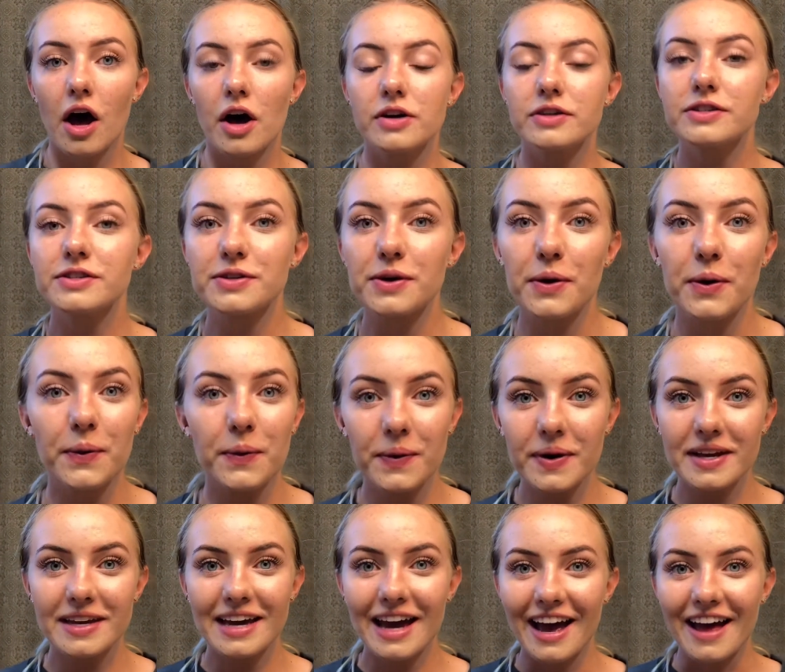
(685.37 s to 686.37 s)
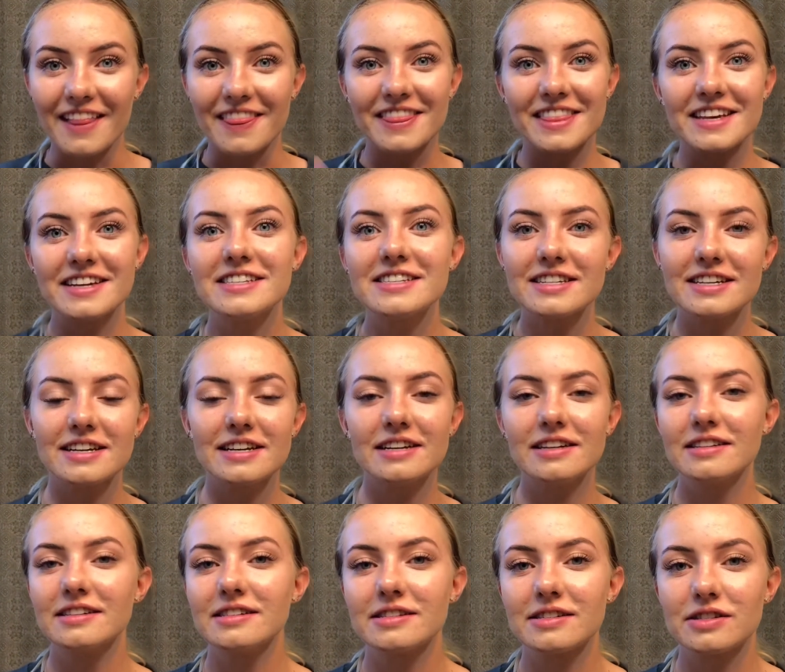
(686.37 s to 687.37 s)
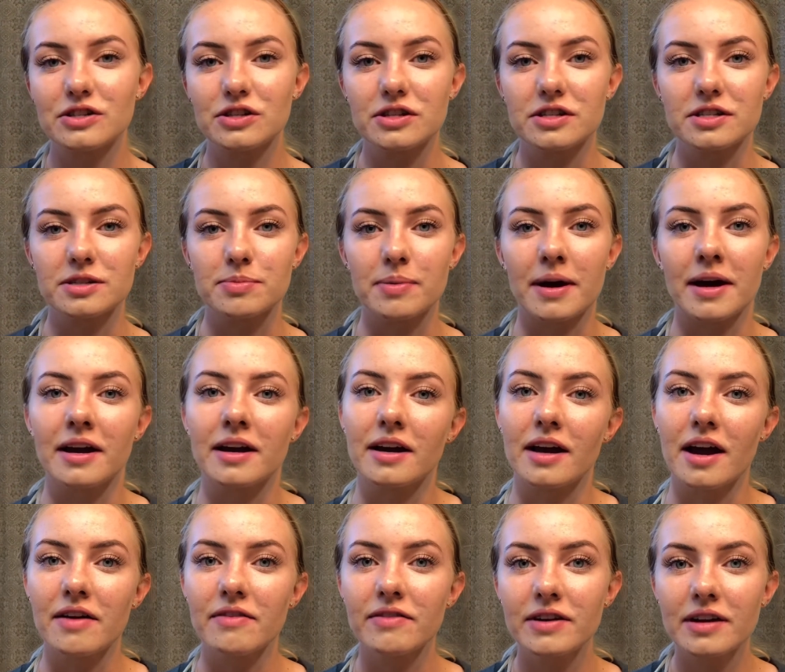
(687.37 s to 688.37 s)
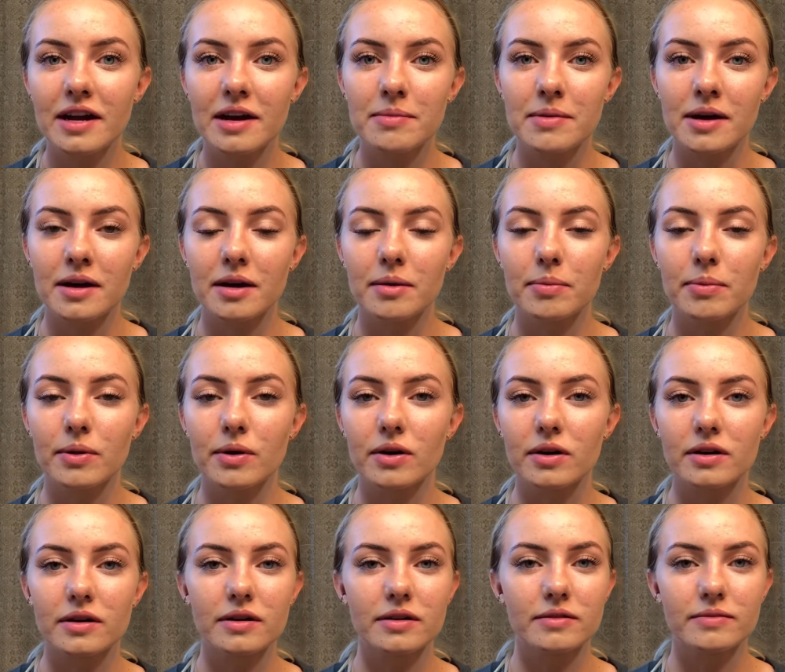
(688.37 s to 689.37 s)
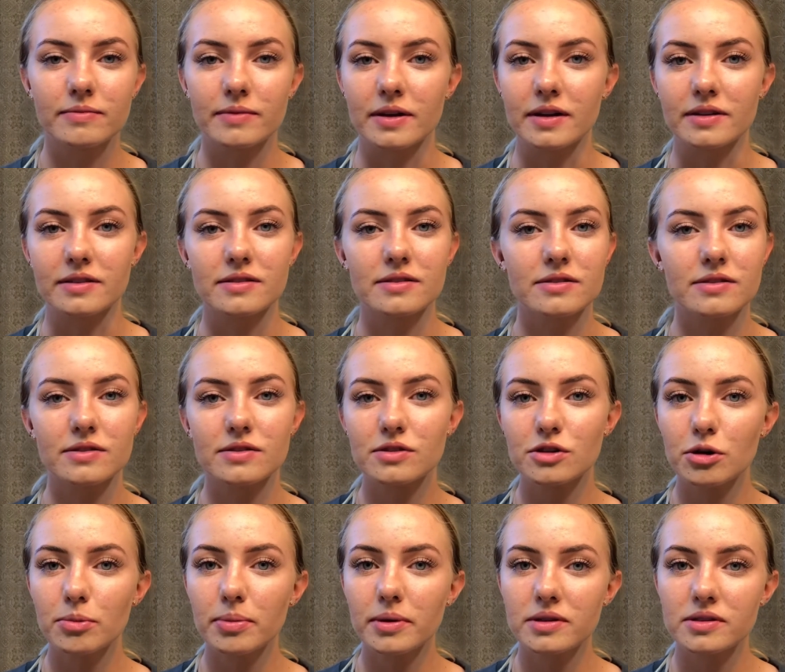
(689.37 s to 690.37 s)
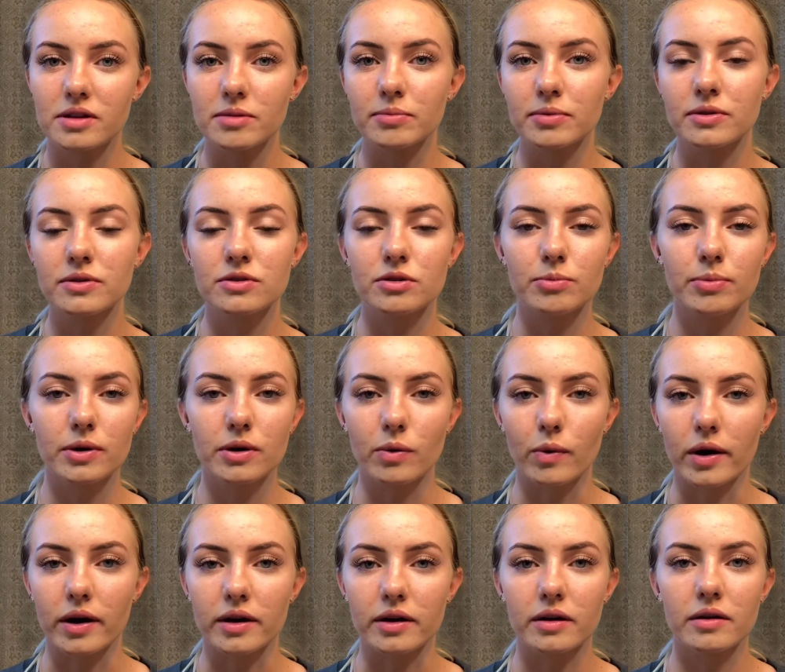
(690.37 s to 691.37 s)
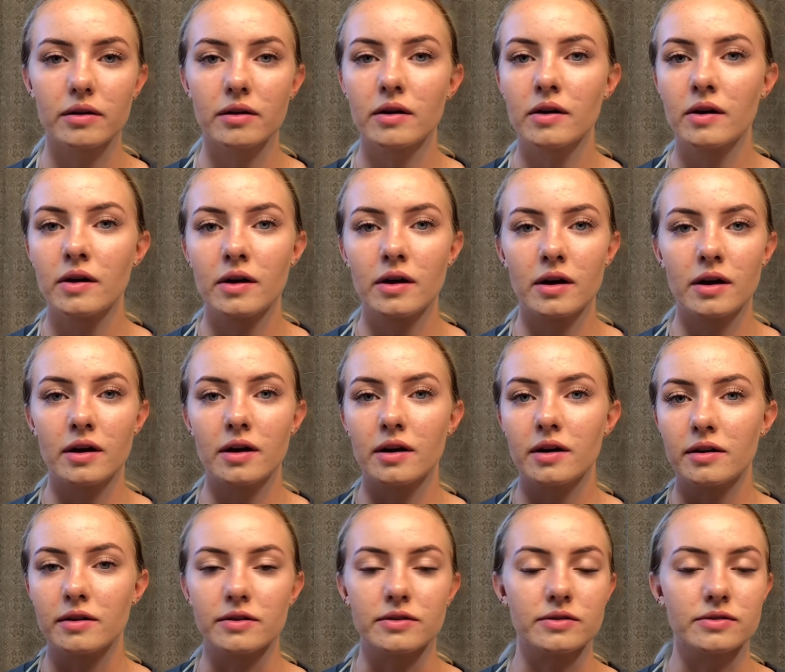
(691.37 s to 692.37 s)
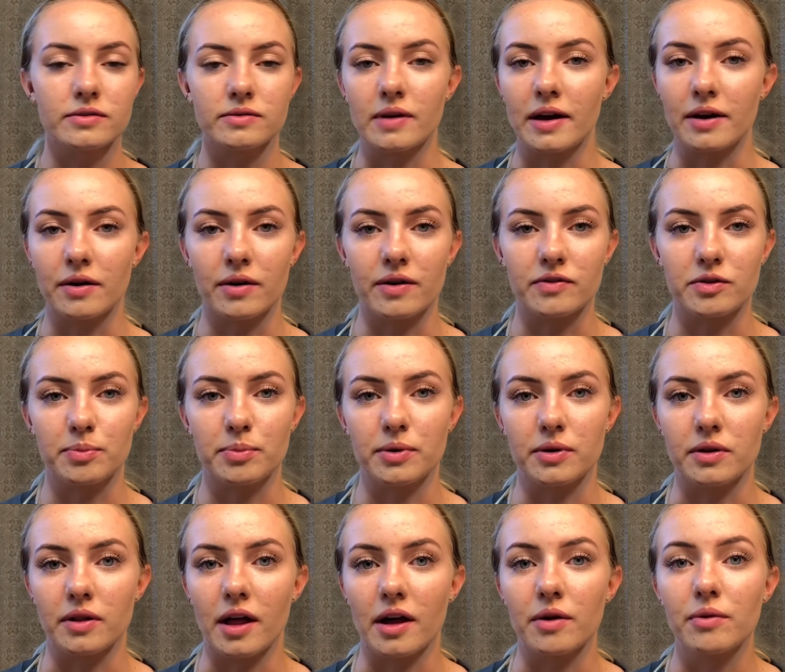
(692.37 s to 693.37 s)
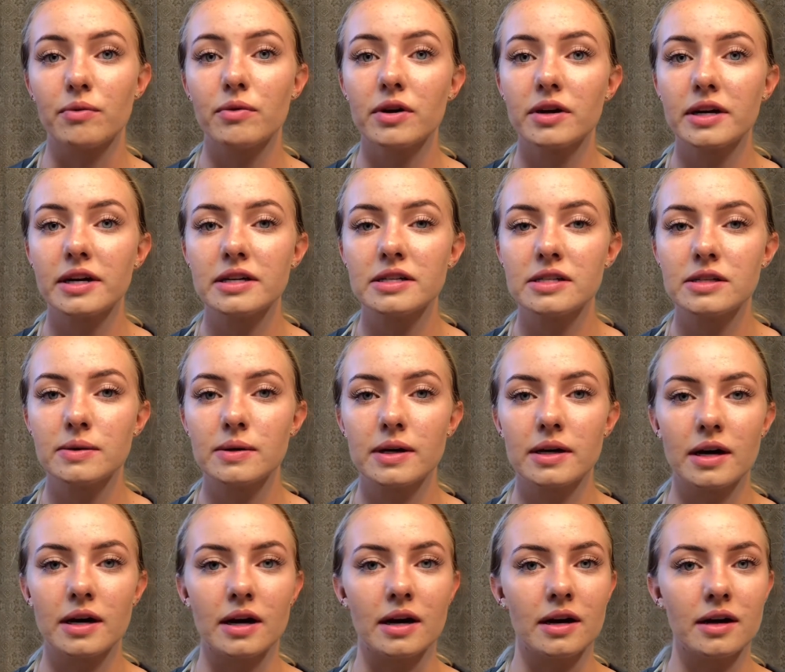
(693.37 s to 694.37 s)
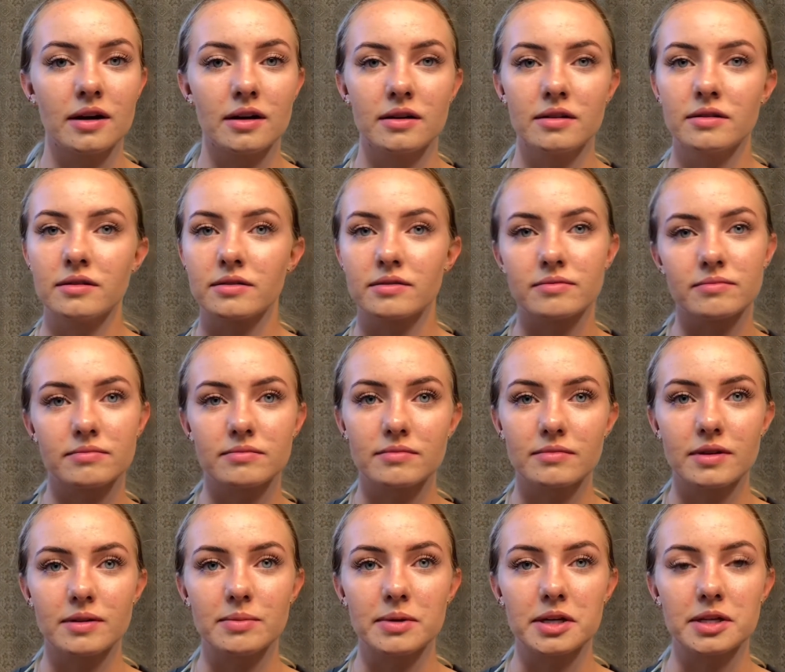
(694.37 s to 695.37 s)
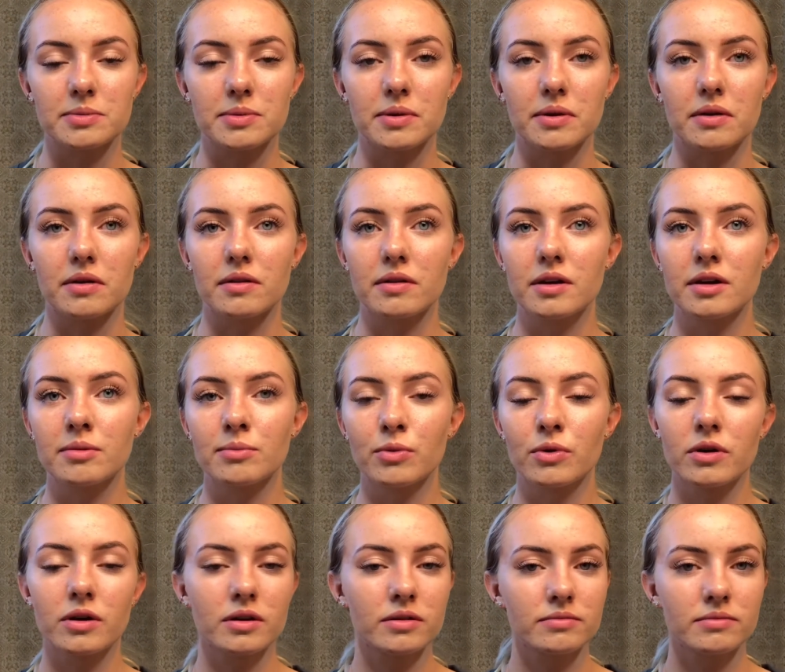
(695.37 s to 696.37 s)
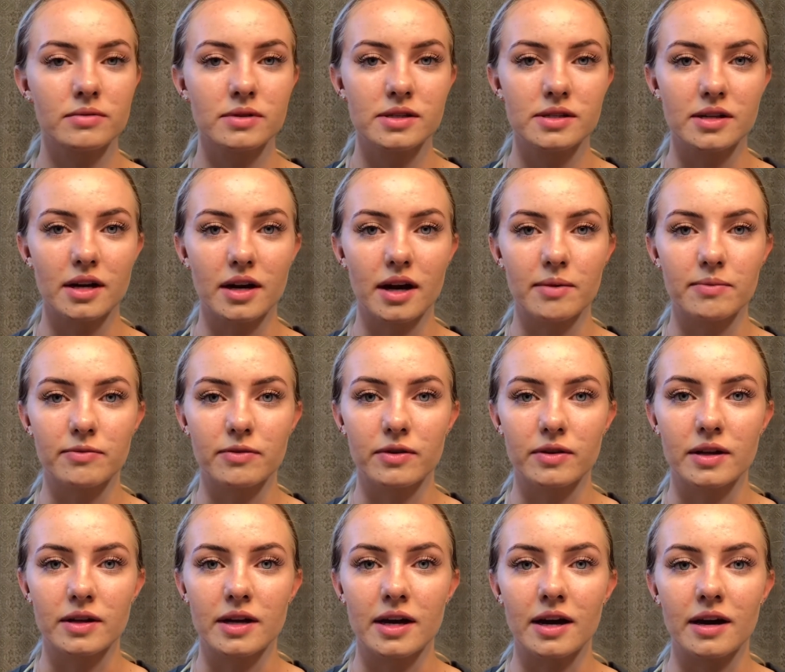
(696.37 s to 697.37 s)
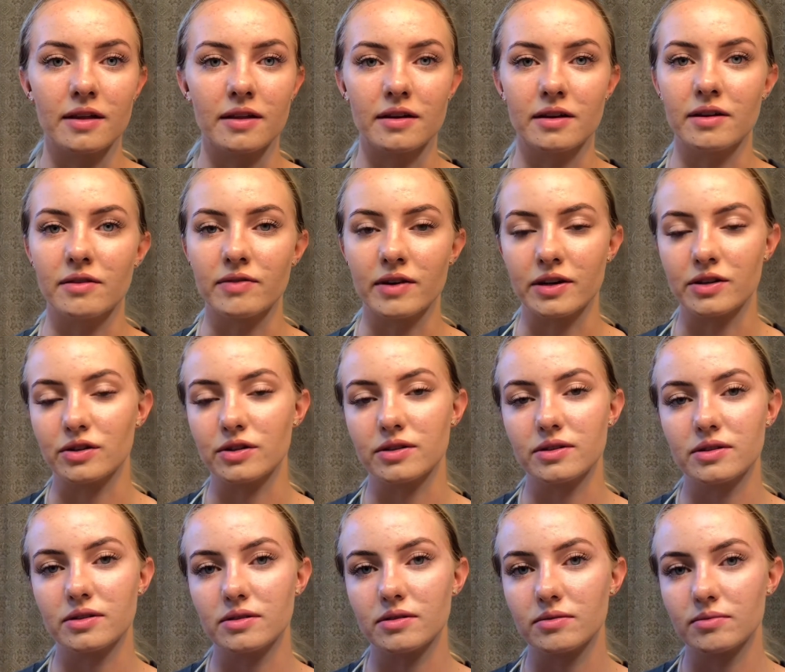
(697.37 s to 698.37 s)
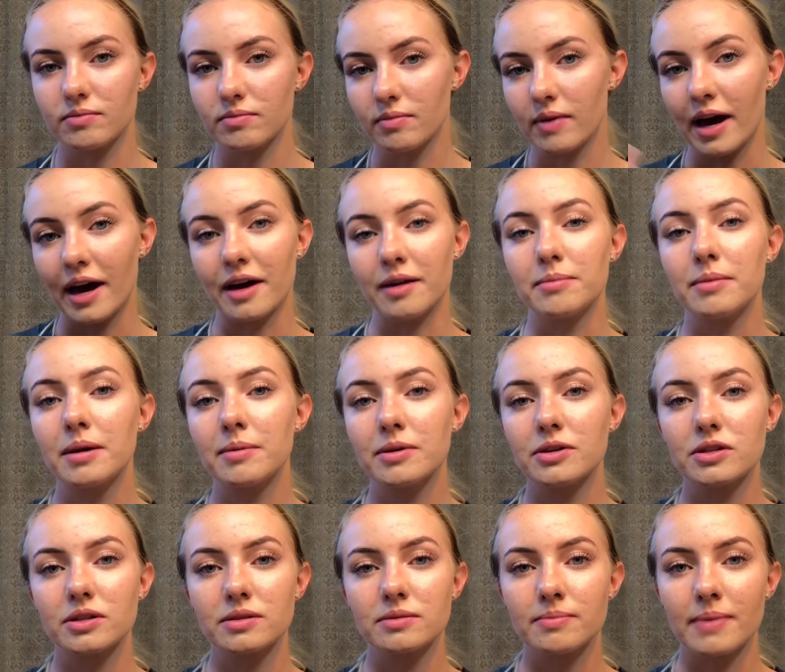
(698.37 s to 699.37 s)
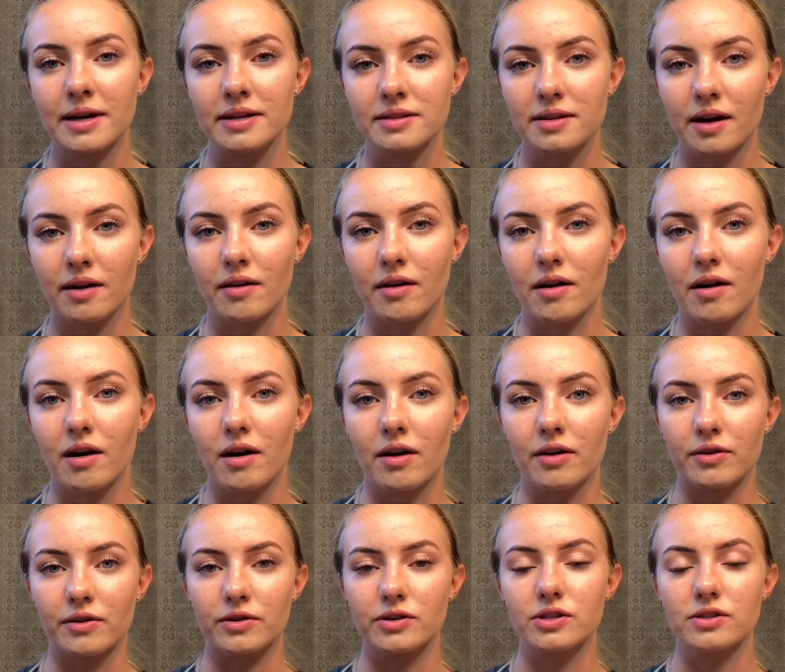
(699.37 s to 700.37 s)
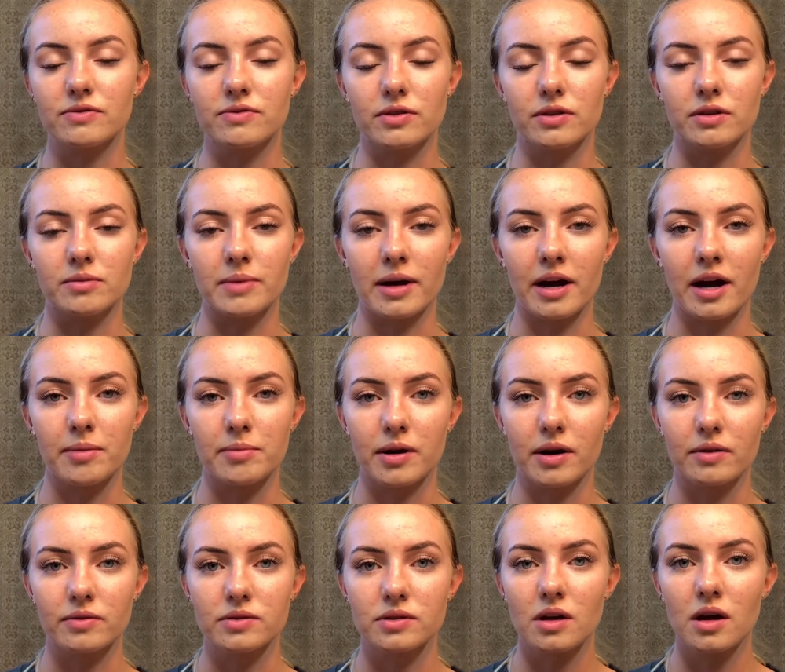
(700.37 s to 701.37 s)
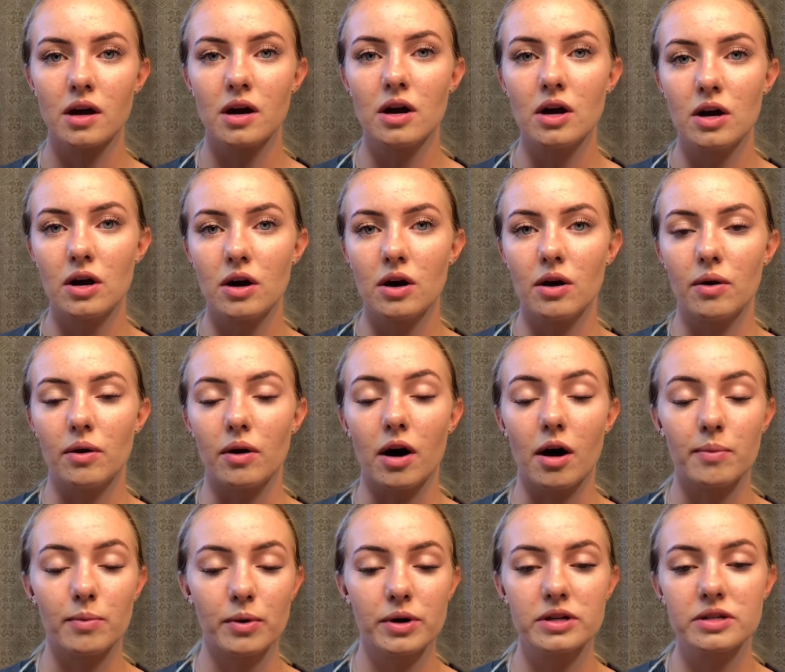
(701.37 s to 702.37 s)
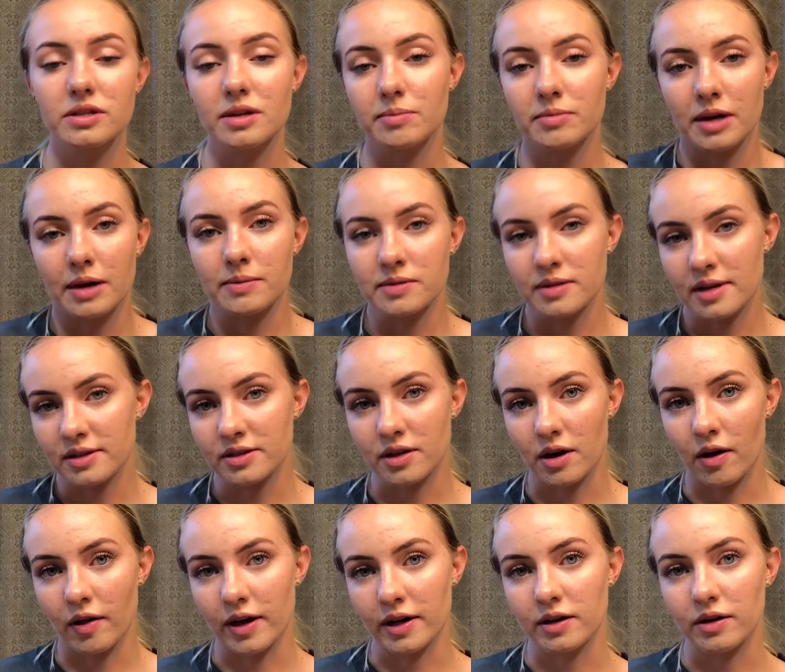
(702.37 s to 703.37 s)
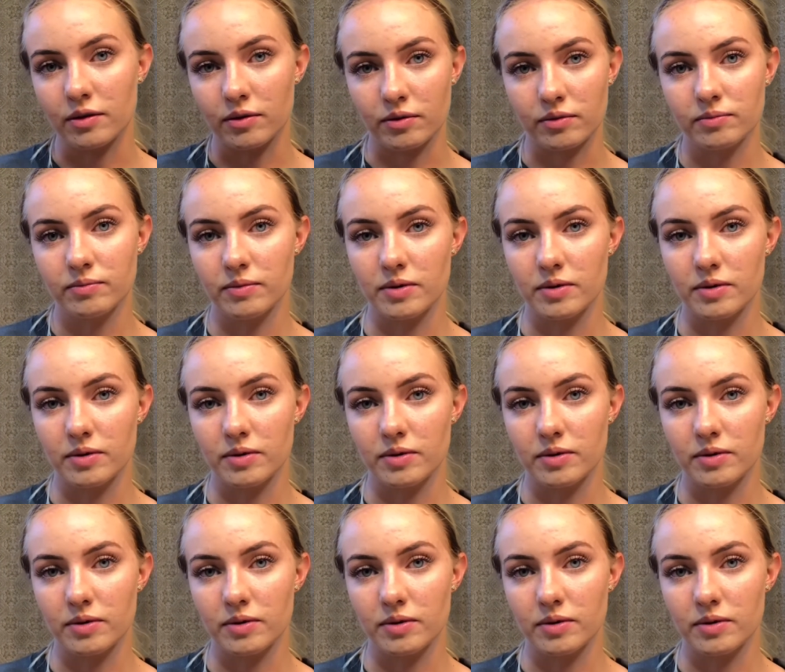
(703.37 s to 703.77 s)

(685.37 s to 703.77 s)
So yeah, this is just my everyday makeup look. It's super simple, super quick. I don't have to put a lot of work into it, and it makes me look a little more done up for the day than if I just had maybe just mascara on or just filled in my eyebrows, which sometimes that's all I do.